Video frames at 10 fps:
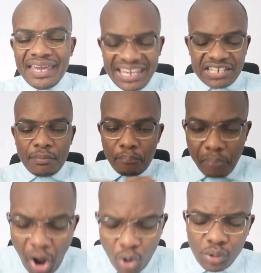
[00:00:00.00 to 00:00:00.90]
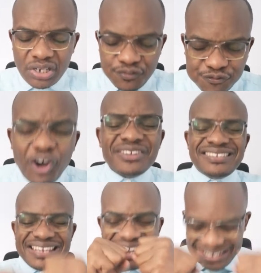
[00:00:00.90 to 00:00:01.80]
and mauled
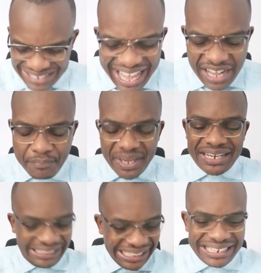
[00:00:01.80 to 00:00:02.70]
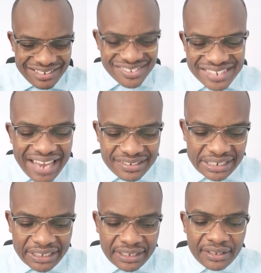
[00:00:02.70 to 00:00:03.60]
40 young men instantly,